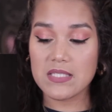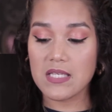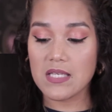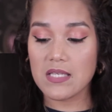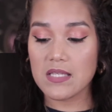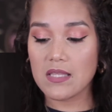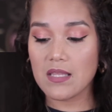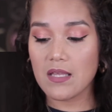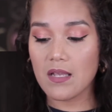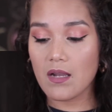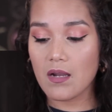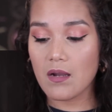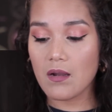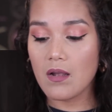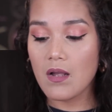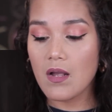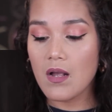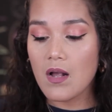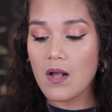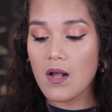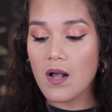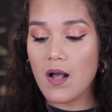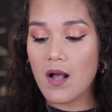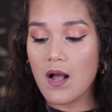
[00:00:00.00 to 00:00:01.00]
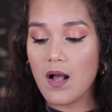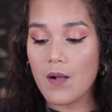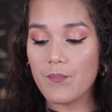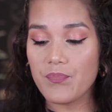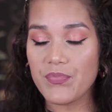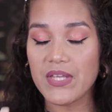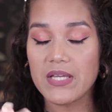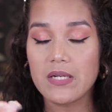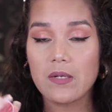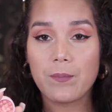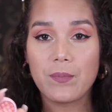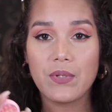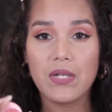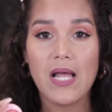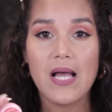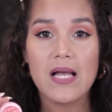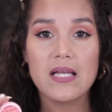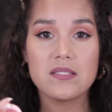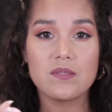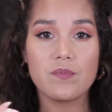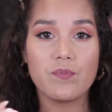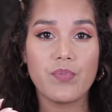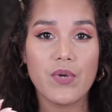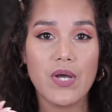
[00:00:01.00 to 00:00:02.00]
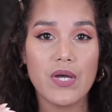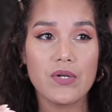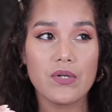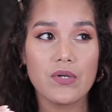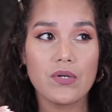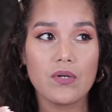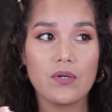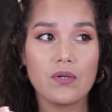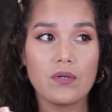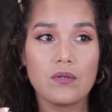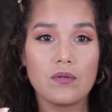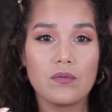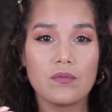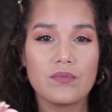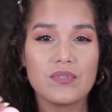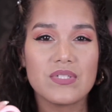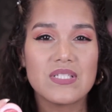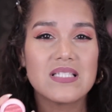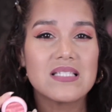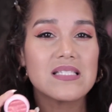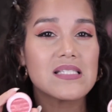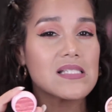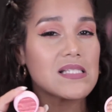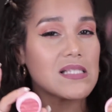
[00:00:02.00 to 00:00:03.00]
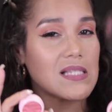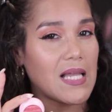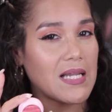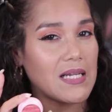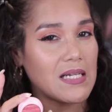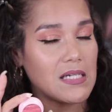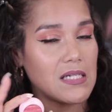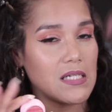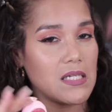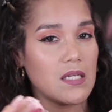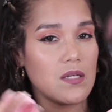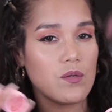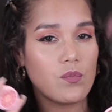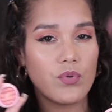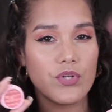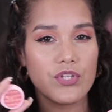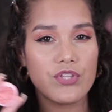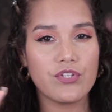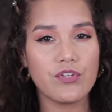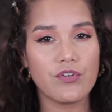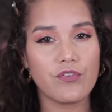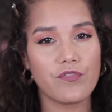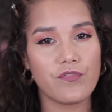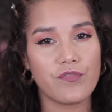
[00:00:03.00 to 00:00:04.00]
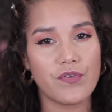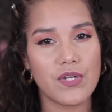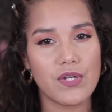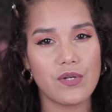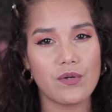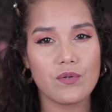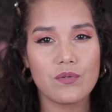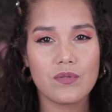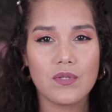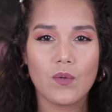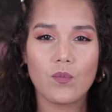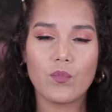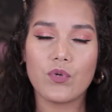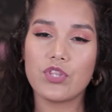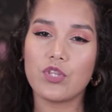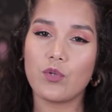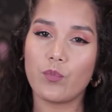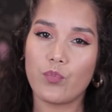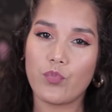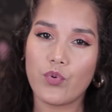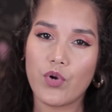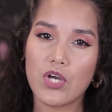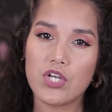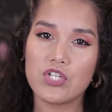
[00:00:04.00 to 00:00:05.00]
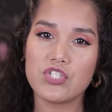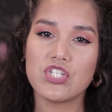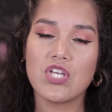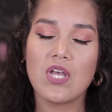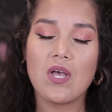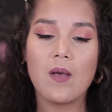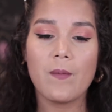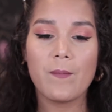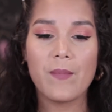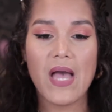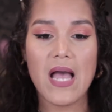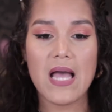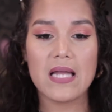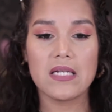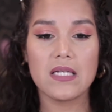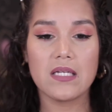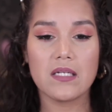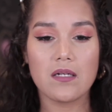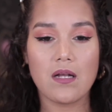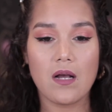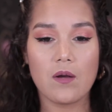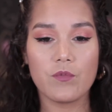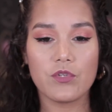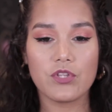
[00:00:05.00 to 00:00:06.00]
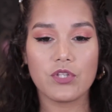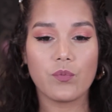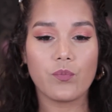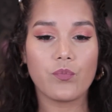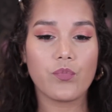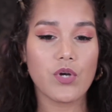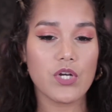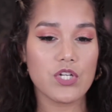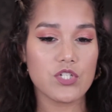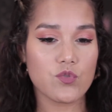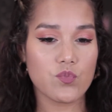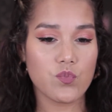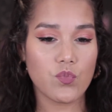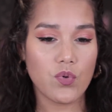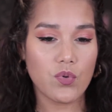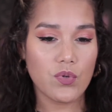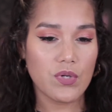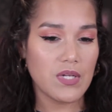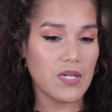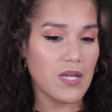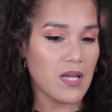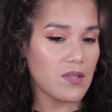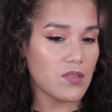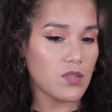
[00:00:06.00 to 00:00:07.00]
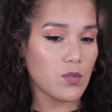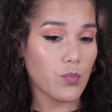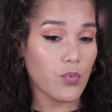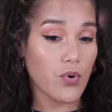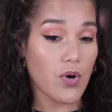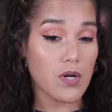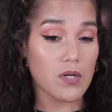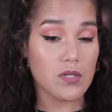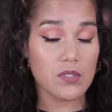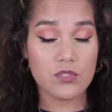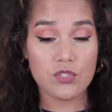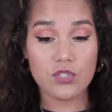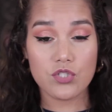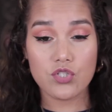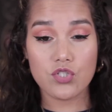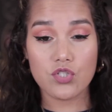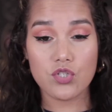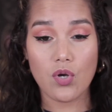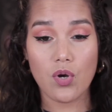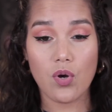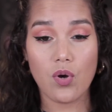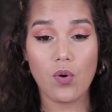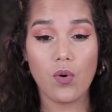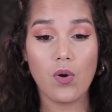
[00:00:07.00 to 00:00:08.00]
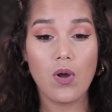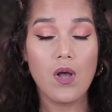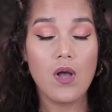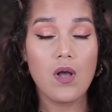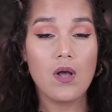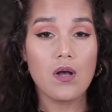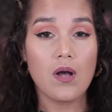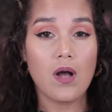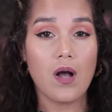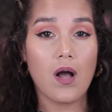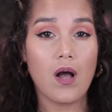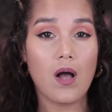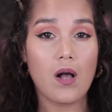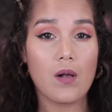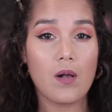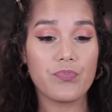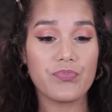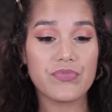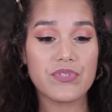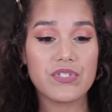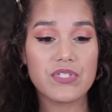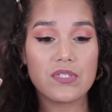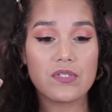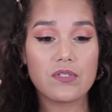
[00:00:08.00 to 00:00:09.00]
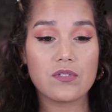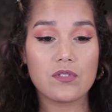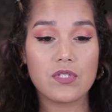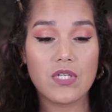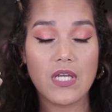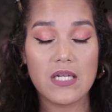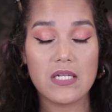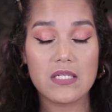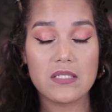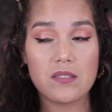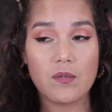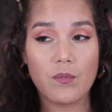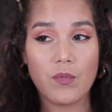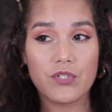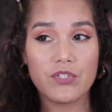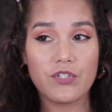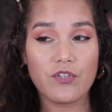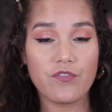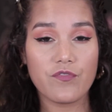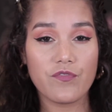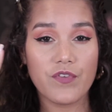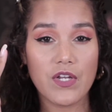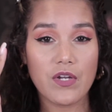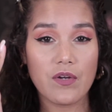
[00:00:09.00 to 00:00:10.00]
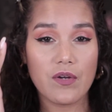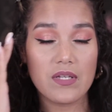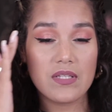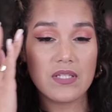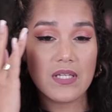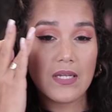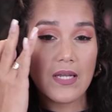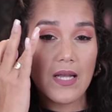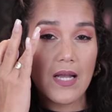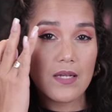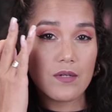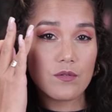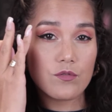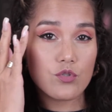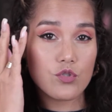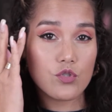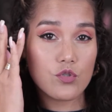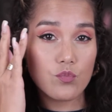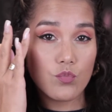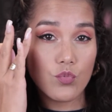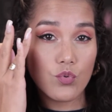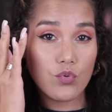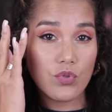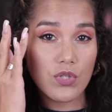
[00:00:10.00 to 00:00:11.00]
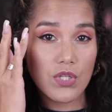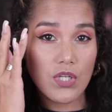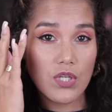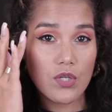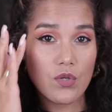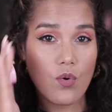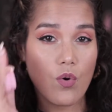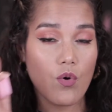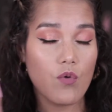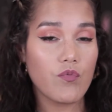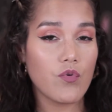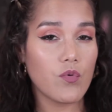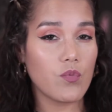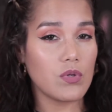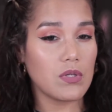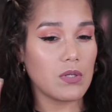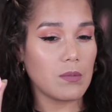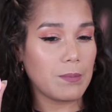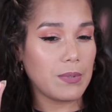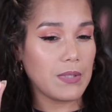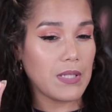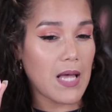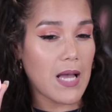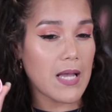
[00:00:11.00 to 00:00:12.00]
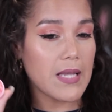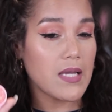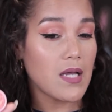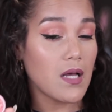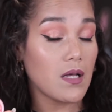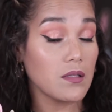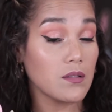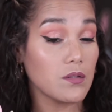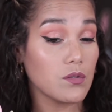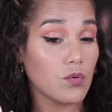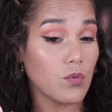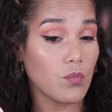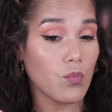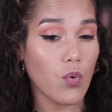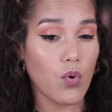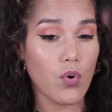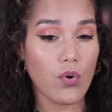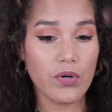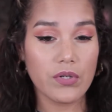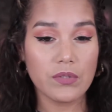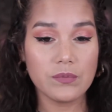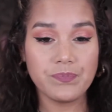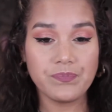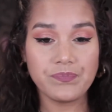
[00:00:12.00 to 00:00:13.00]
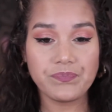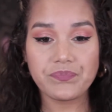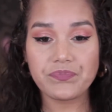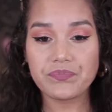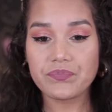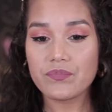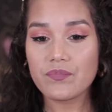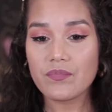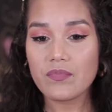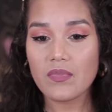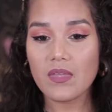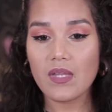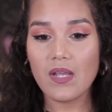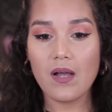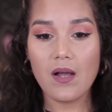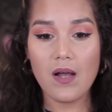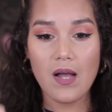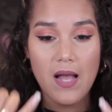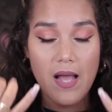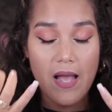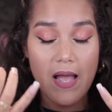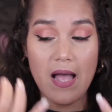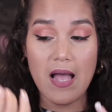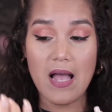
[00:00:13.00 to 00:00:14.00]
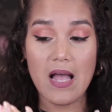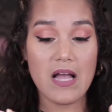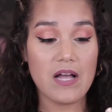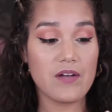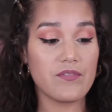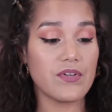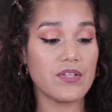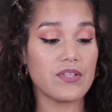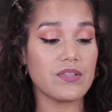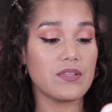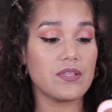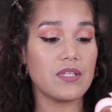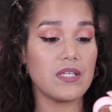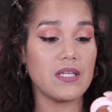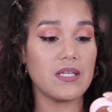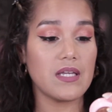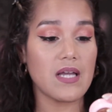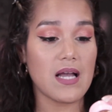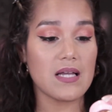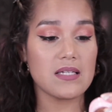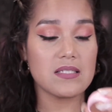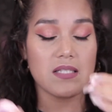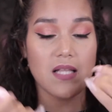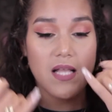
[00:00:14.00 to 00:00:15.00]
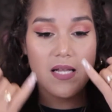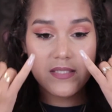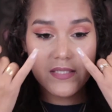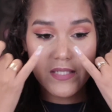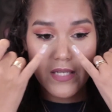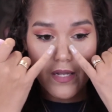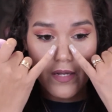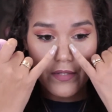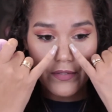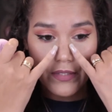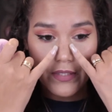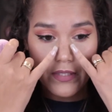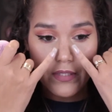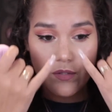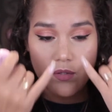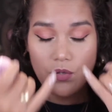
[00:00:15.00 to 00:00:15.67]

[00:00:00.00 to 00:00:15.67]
it there. It applies better slightly with your finger than with the brush. Patting it on with the brush will get the product to show. Getting some on your finger and then kind of smoothing it over will apply it a little more. I have the Iced Latte on the inner